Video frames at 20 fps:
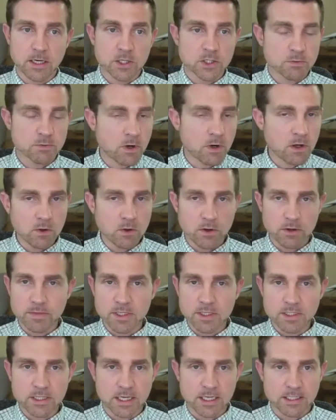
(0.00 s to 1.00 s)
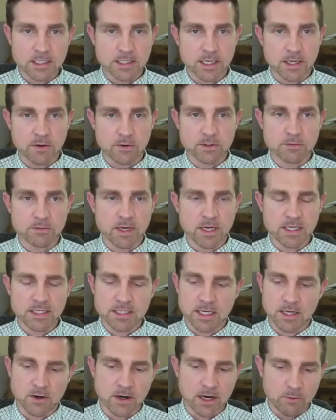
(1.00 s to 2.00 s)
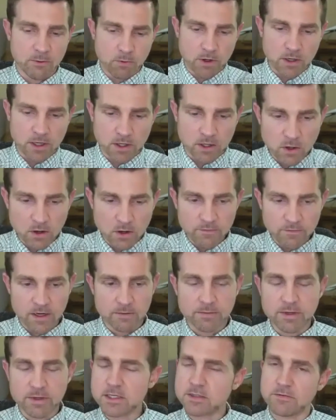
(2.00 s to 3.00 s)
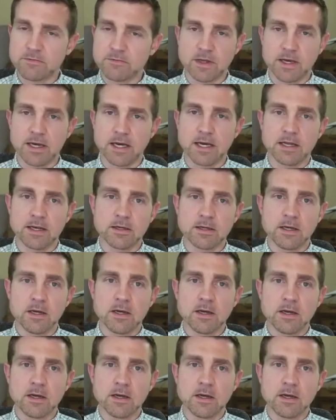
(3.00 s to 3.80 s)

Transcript: Smaller and mid-sized towns may say, "All right, we're going to carve out a piece of land.